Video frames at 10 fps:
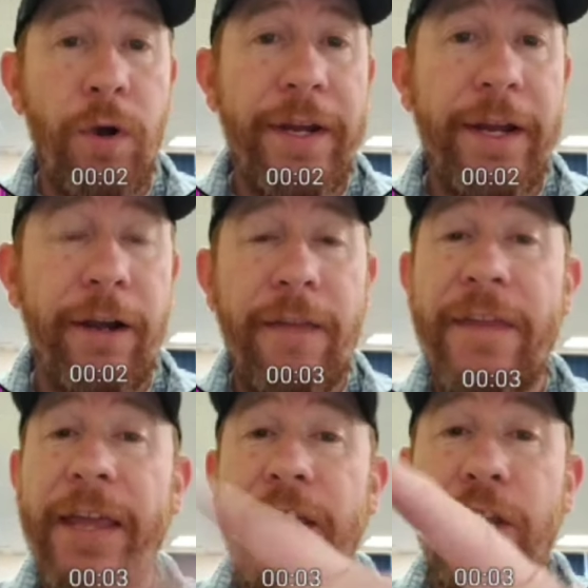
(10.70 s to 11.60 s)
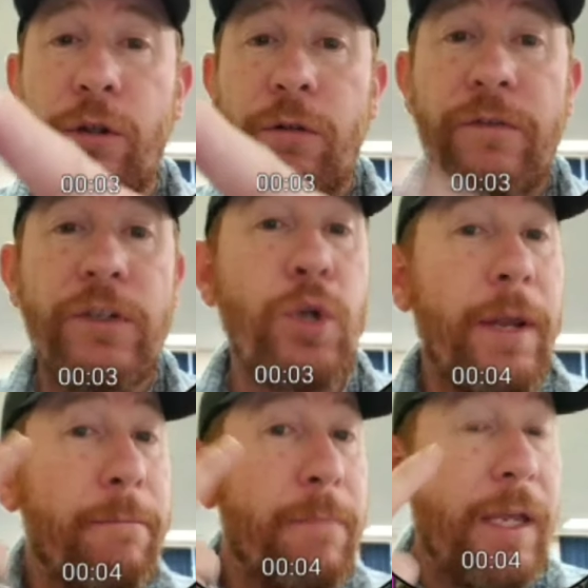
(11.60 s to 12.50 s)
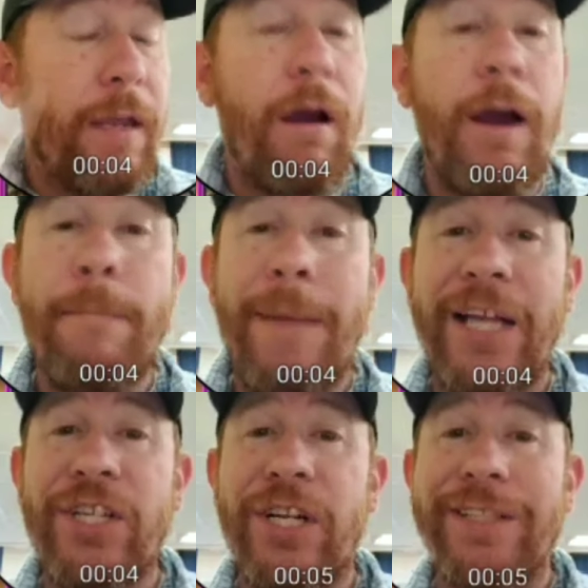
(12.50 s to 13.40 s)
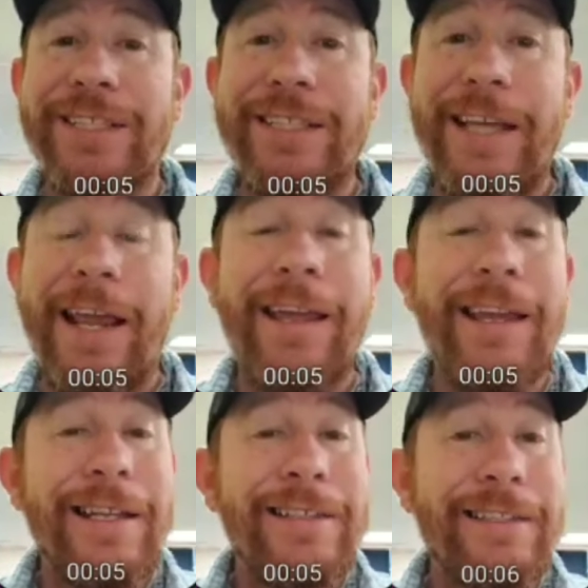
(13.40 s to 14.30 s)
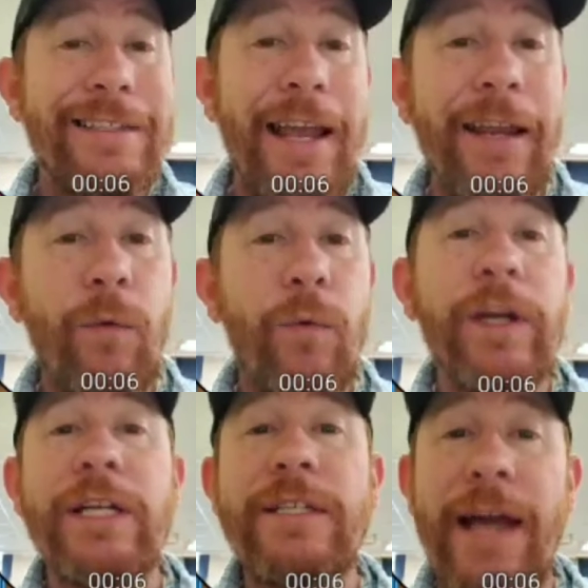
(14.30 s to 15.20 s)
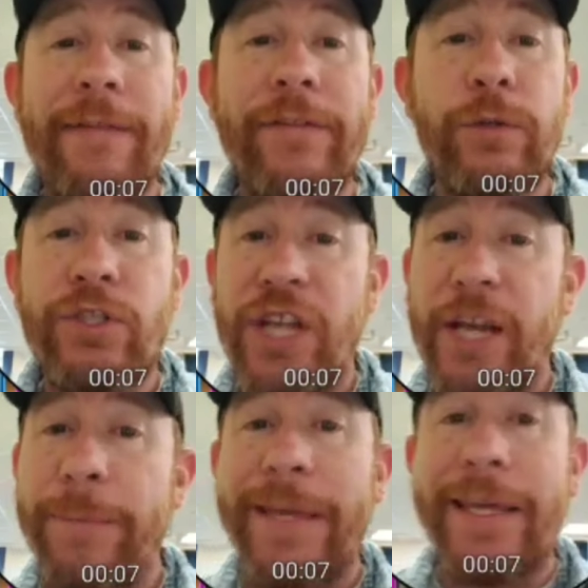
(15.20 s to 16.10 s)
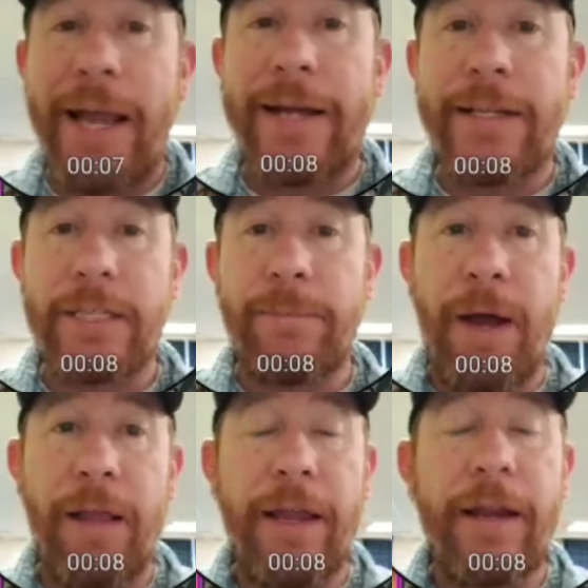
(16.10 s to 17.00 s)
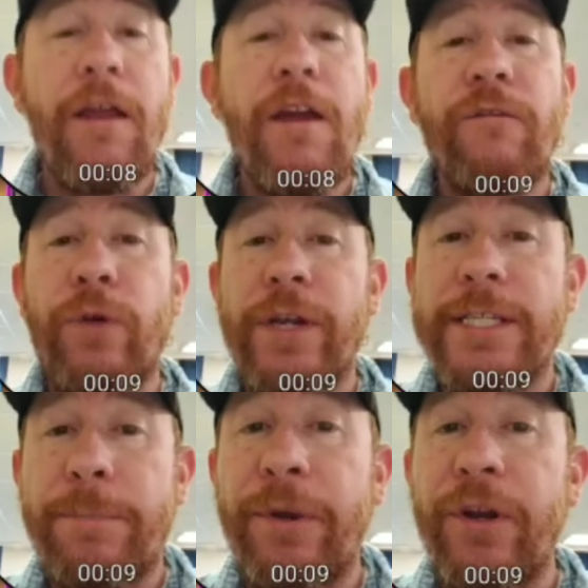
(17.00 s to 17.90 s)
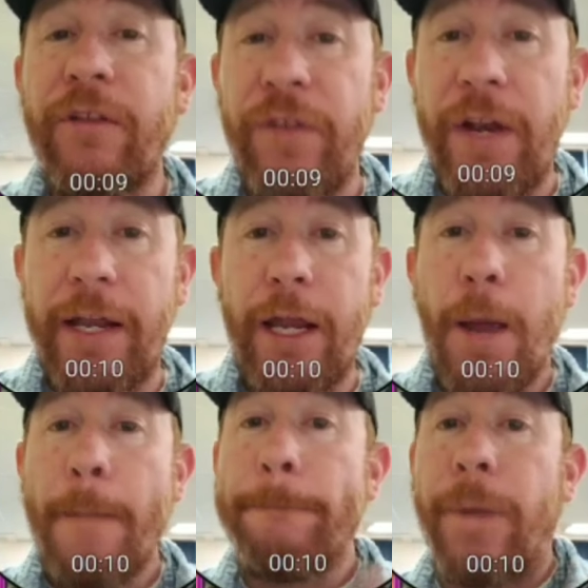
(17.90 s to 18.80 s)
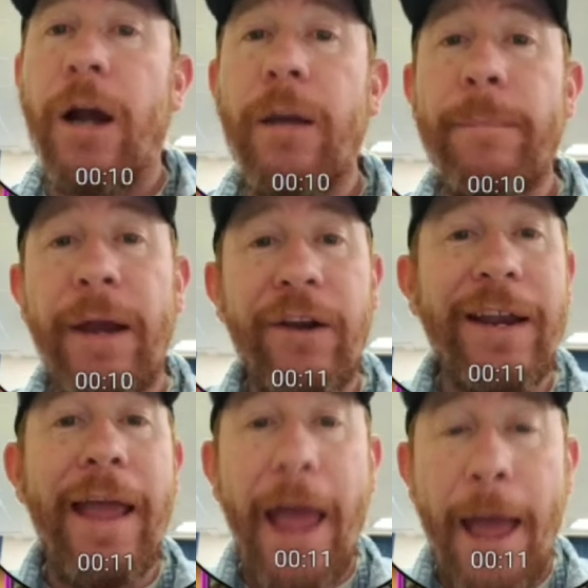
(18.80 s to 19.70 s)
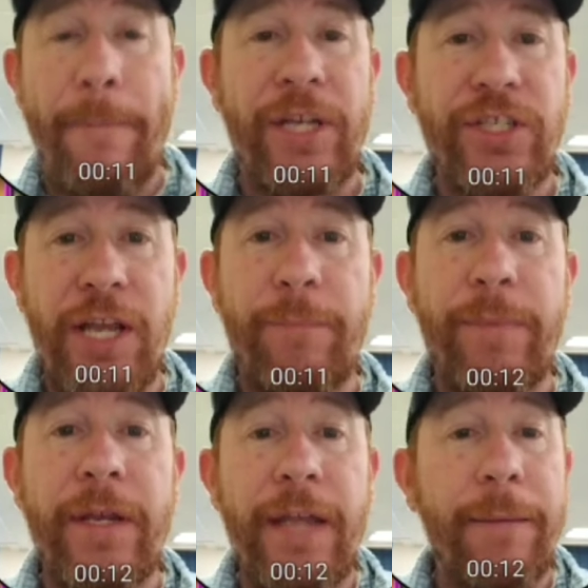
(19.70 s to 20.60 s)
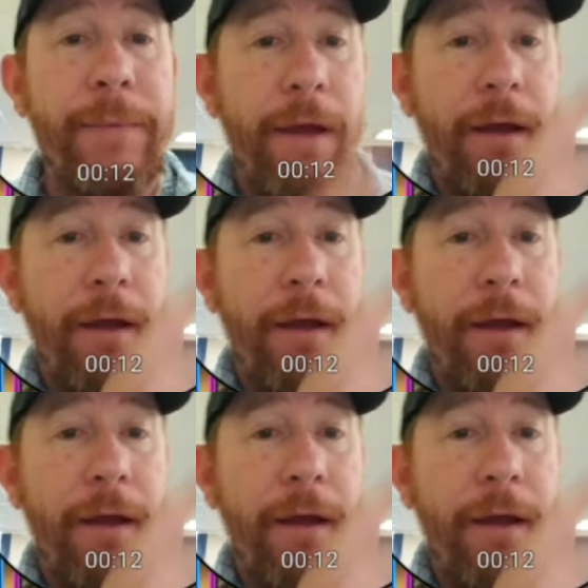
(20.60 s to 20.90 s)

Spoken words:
here, and thank you for joining me on my channel today. Today, we're going to dive into a champion guide and spotlight for a Spirit Affinity Barbarian Epic Champion named